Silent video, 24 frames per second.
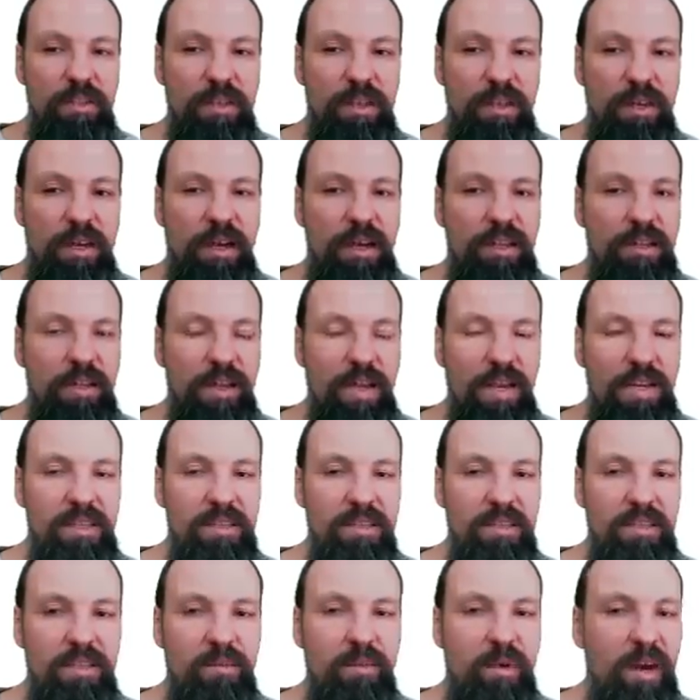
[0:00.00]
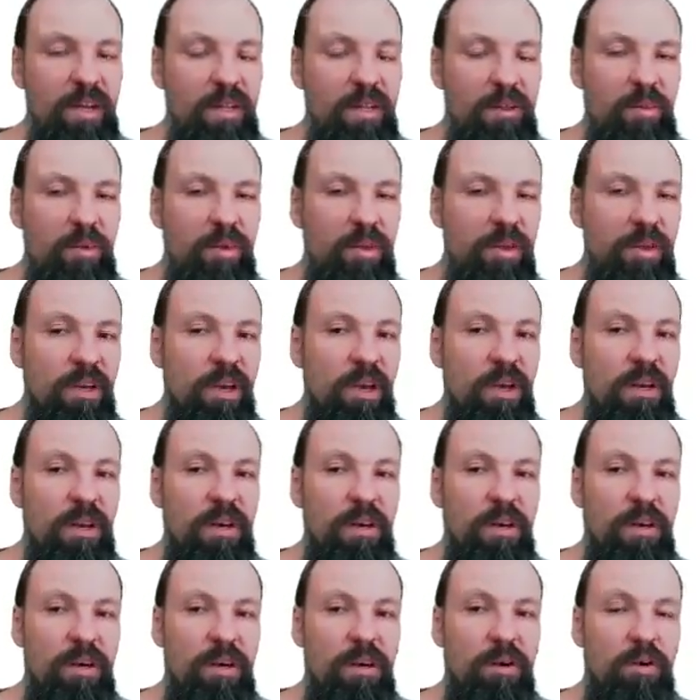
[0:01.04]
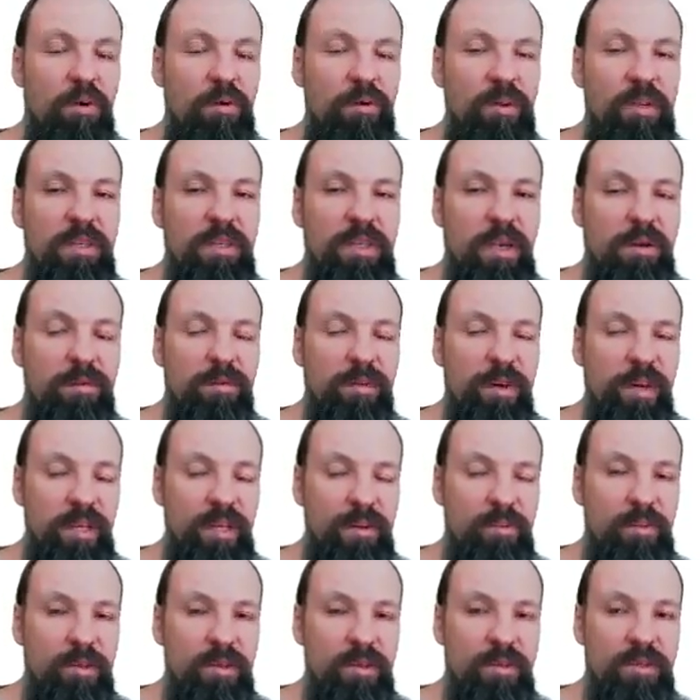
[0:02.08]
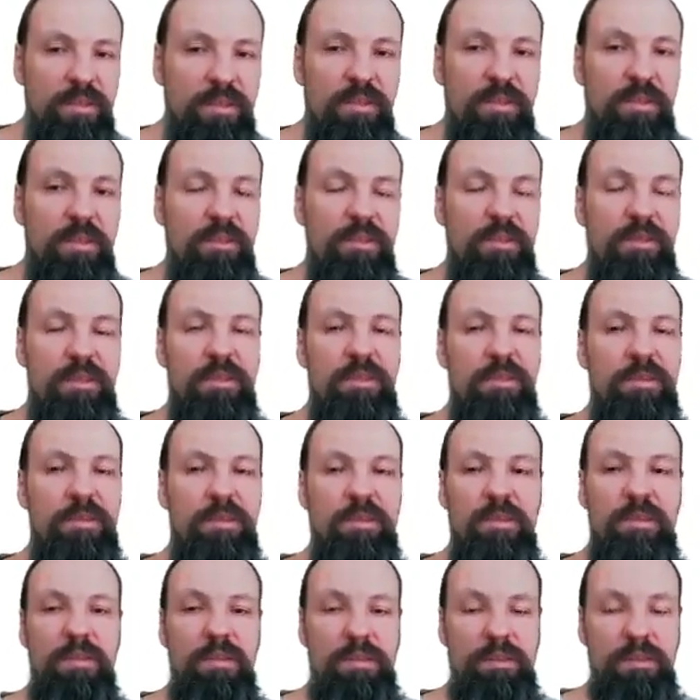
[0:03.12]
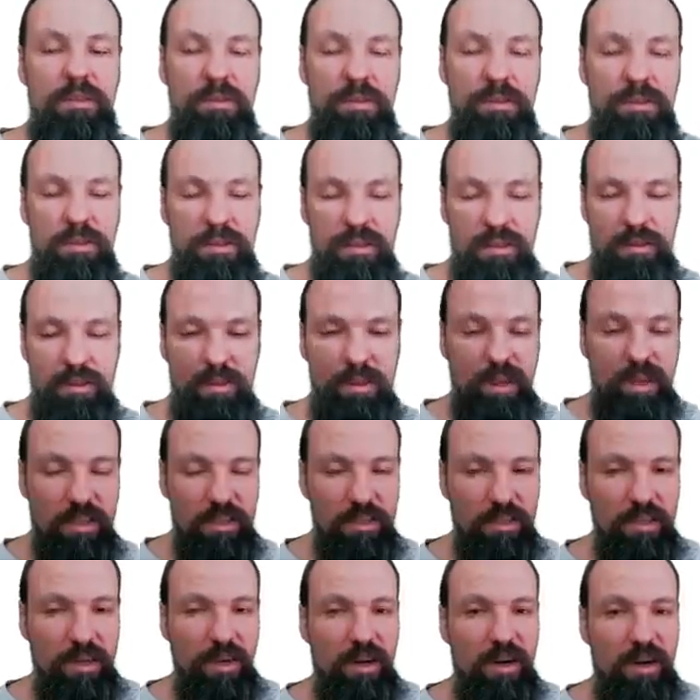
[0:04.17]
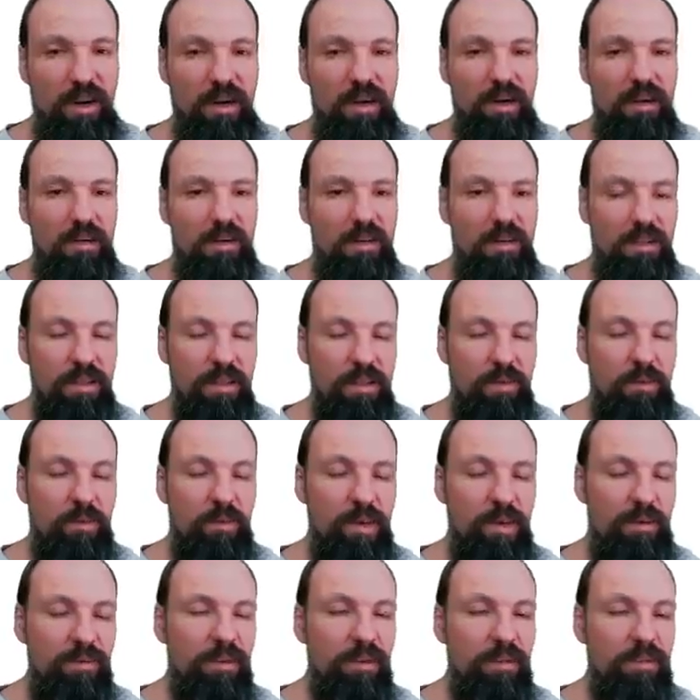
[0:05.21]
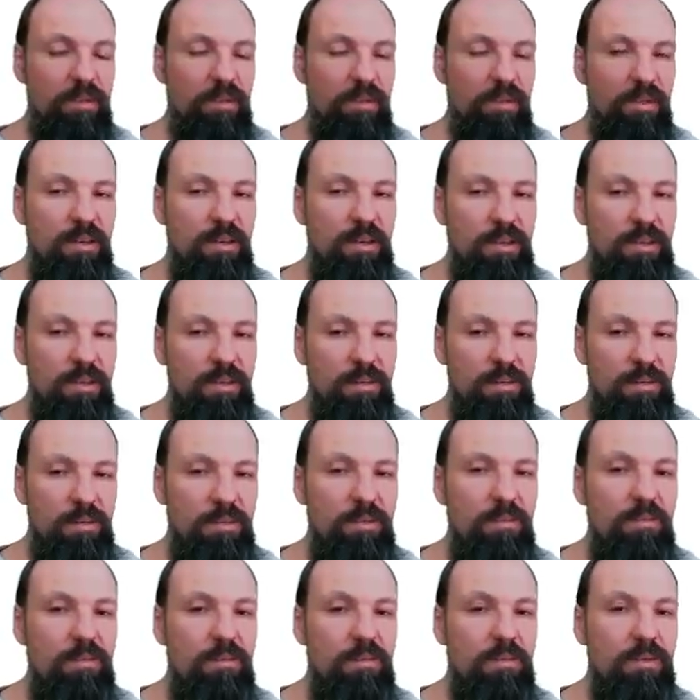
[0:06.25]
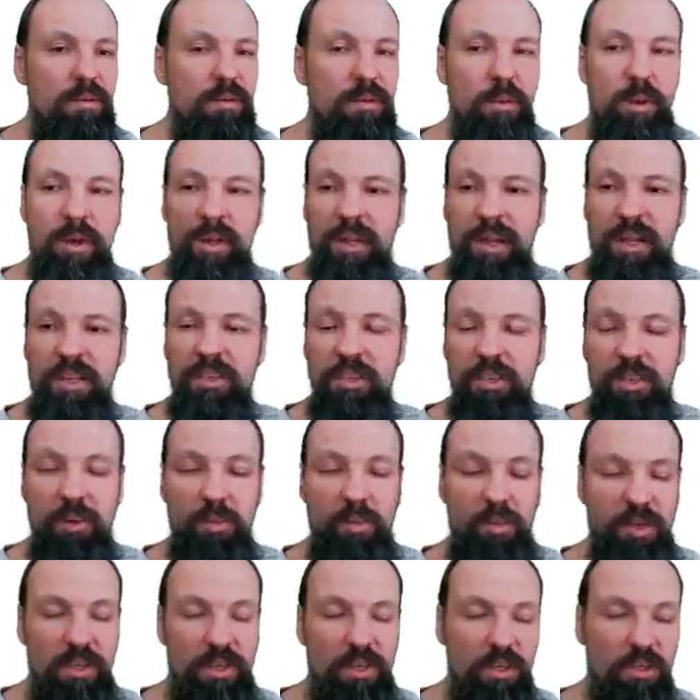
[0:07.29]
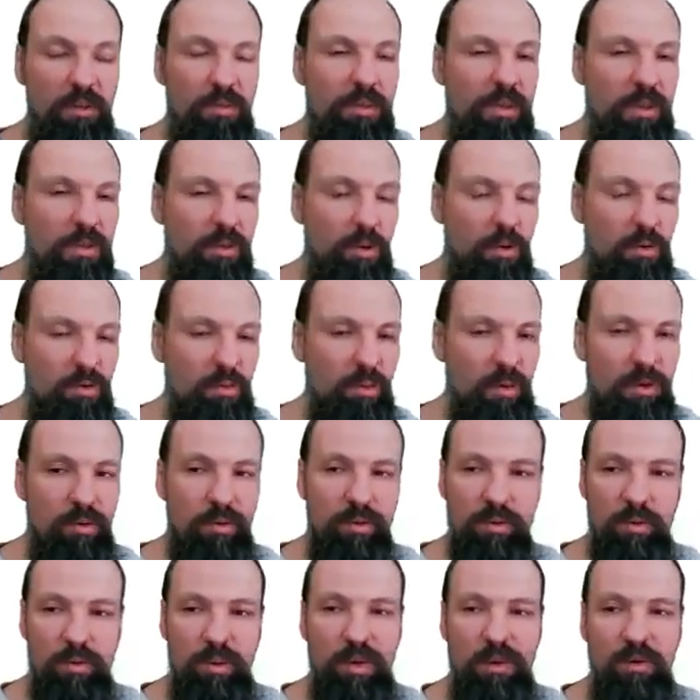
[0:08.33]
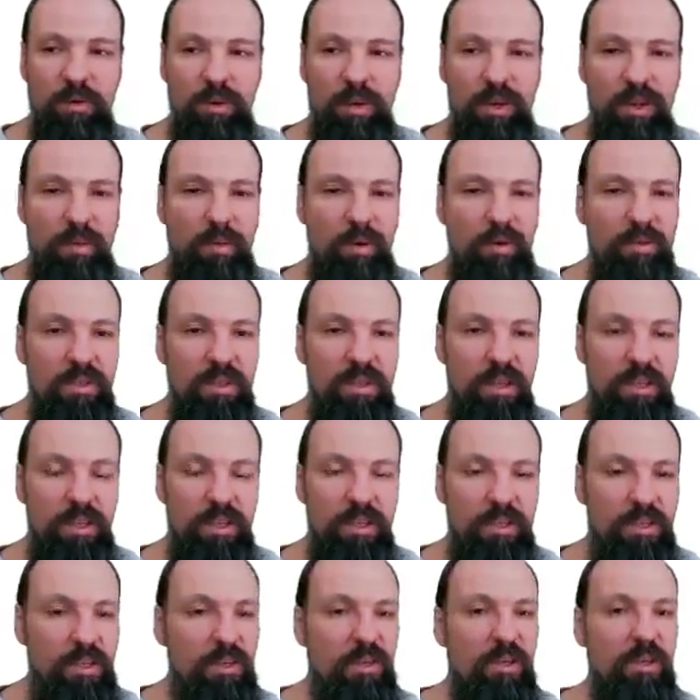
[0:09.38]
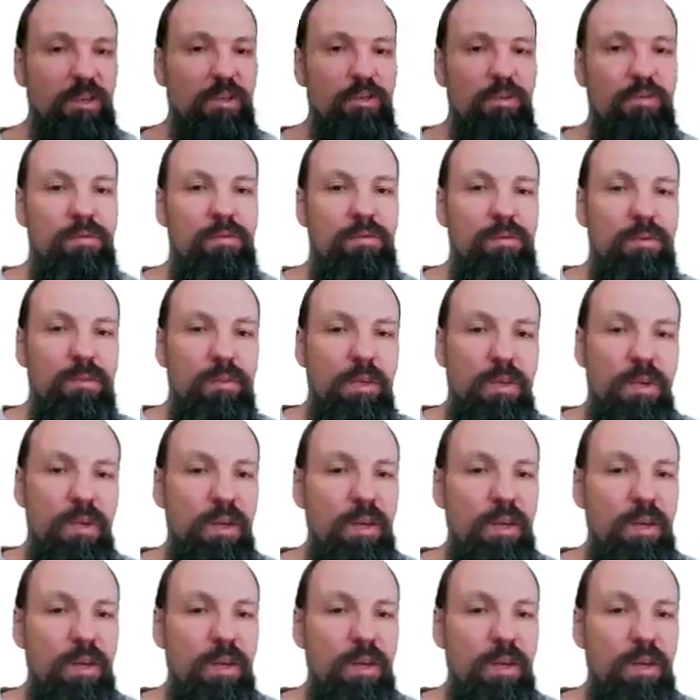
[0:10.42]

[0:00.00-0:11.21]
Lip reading: year, and xt might be only some variables that are in the previous year. Well, not GDP growth, because we are talking about stationary data, of course.